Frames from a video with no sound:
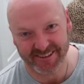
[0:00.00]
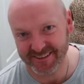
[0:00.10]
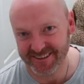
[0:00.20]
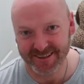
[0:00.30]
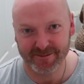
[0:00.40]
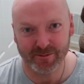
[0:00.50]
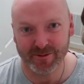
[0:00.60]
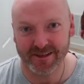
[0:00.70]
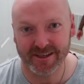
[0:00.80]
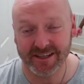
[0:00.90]
couldn't come up
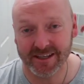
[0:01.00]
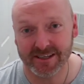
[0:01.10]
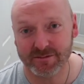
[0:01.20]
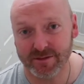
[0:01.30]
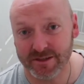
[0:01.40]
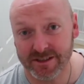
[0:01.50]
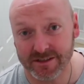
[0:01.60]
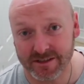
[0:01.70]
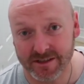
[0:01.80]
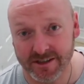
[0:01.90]
with any
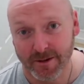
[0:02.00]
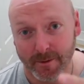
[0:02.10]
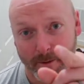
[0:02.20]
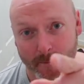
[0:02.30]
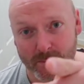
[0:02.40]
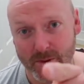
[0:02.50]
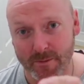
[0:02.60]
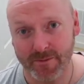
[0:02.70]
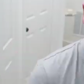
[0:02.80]
explanation. Boom,